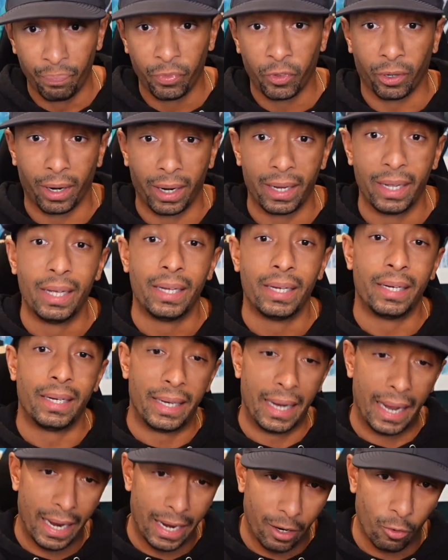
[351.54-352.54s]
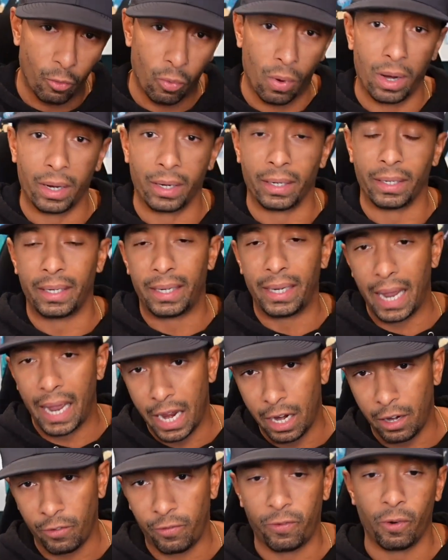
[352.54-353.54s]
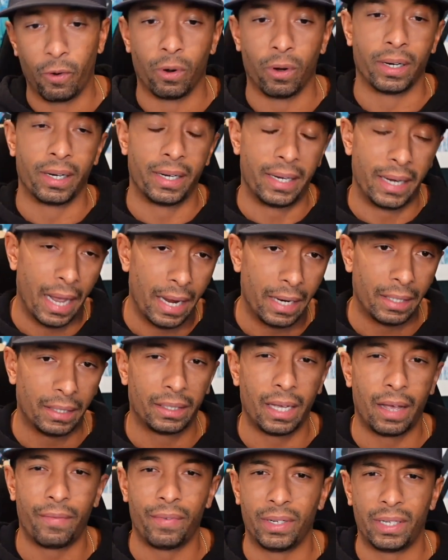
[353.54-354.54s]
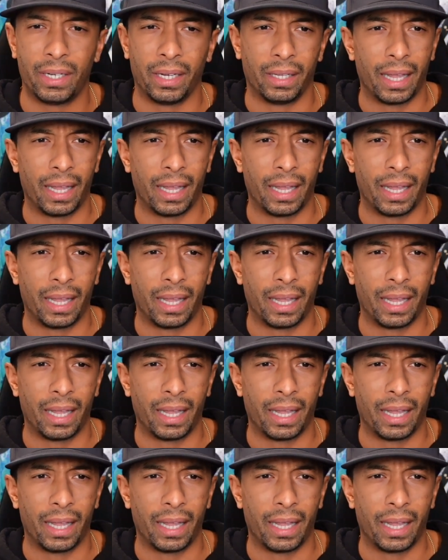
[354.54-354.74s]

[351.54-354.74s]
Right? Day 1, day 4, day 17.